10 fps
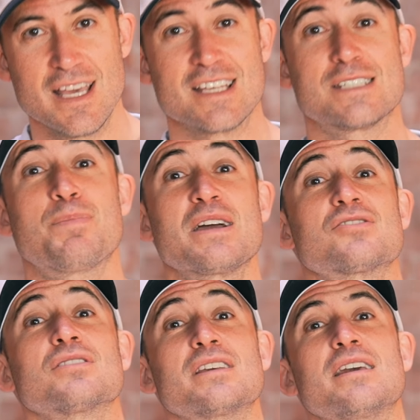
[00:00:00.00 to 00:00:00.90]

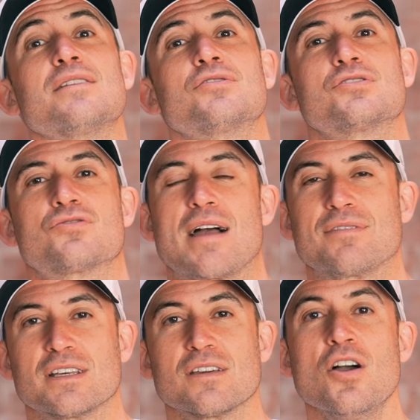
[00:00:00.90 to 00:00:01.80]
especially if you're
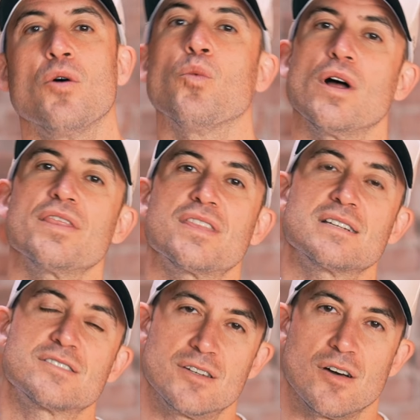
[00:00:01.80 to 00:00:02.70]
traveling. One
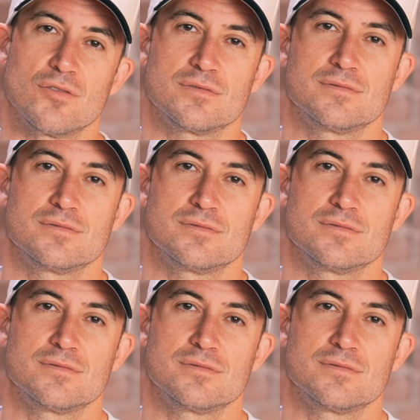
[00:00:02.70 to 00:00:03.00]
thing to note